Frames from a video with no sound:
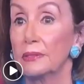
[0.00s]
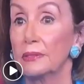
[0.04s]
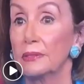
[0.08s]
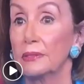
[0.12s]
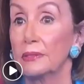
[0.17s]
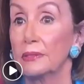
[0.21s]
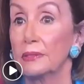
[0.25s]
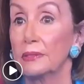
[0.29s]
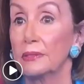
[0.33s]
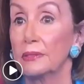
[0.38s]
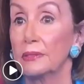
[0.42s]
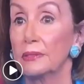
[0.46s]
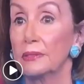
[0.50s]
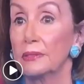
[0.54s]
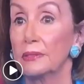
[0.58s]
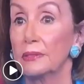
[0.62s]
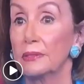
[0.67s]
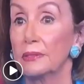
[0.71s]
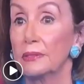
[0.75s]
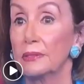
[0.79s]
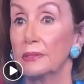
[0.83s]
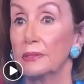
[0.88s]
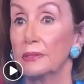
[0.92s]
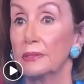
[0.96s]
comments
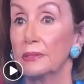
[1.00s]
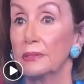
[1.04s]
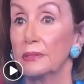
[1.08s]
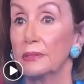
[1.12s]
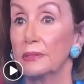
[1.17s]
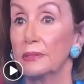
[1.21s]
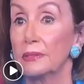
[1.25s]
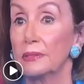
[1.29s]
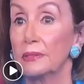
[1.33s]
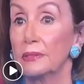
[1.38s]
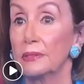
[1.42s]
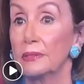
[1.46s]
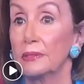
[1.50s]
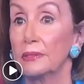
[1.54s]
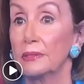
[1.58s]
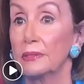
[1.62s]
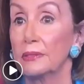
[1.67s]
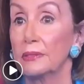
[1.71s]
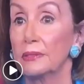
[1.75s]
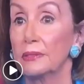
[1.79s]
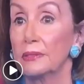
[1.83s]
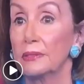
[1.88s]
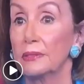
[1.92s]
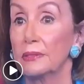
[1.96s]
below. What do you think
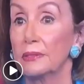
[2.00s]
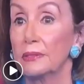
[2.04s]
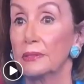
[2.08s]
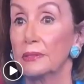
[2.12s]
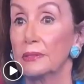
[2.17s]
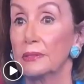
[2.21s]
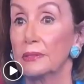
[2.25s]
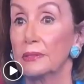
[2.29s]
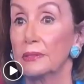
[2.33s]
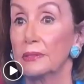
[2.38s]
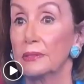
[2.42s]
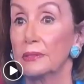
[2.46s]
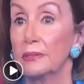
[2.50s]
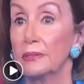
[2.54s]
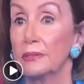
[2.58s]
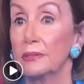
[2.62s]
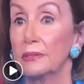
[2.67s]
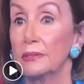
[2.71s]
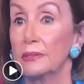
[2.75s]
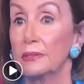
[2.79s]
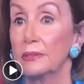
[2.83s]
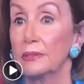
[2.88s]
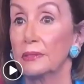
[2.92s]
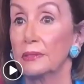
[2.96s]
this is a
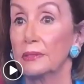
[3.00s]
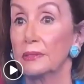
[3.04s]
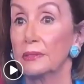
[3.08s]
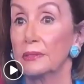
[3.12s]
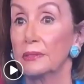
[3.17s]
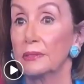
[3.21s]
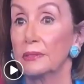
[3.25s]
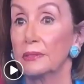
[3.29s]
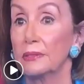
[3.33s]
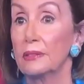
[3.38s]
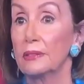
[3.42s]
symbol of?